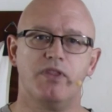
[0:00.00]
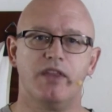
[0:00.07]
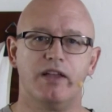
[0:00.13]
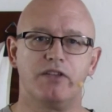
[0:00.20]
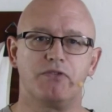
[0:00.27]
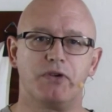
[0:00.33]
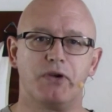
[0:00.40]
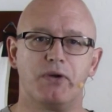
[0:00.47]

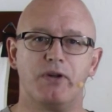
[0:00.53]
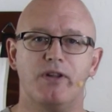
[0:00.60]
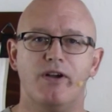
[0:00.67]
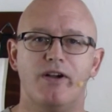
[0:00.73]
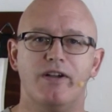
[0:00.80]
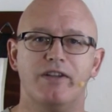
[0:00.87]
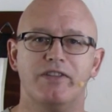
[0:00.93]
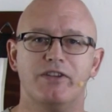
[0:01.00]
Thanks for going
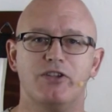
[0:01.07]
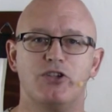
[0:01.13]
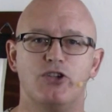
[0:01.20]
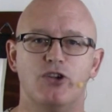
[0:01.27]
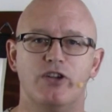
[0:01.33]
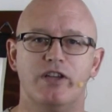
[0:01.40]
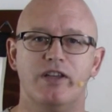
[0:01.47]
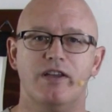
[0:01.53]
along on this
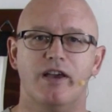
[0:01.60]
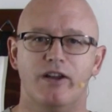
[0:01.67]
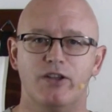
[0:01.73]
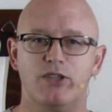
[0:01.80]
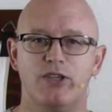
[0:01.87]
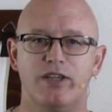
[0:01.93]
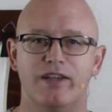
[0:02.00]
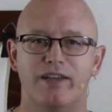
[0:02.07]
journey, and I'll
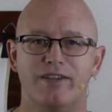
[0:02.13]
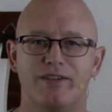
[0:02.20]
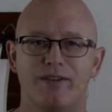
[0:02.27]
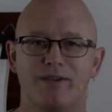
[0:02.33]
see you next